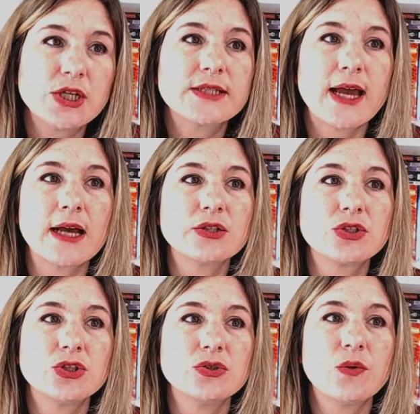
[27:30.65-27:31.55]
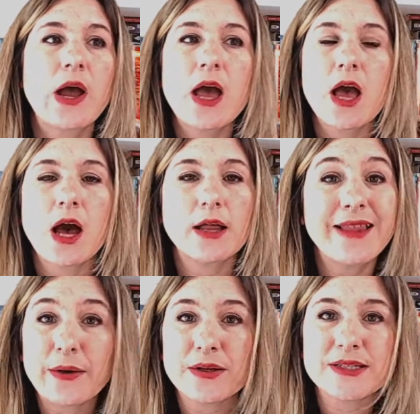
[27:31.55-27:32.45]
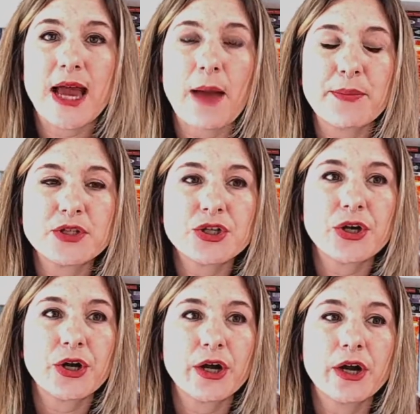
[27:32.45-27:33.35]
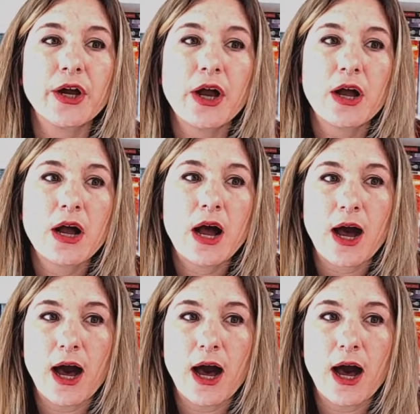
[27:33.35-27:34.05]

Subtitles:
She just has to allow it to happen to her.